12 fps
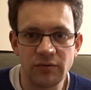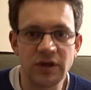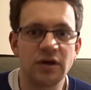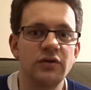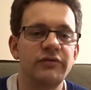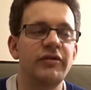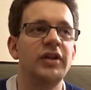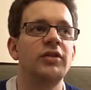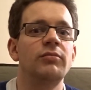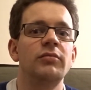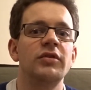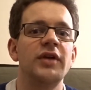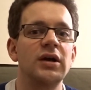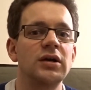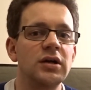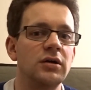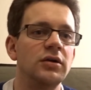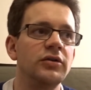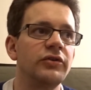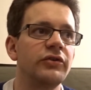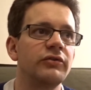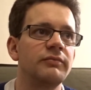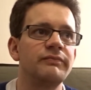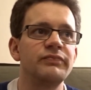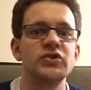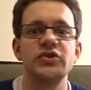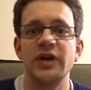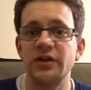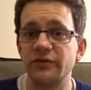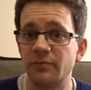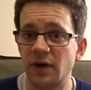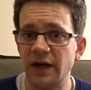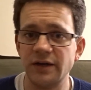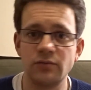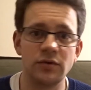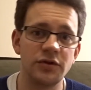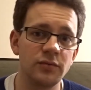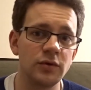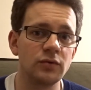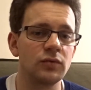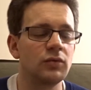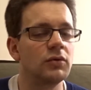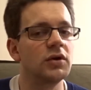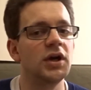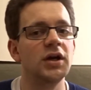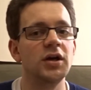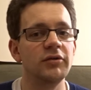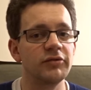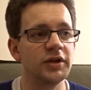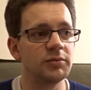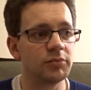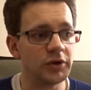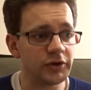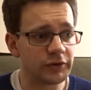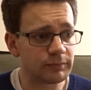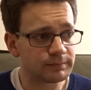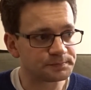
We can't fathom with our current state of mind what the world will look like after that point.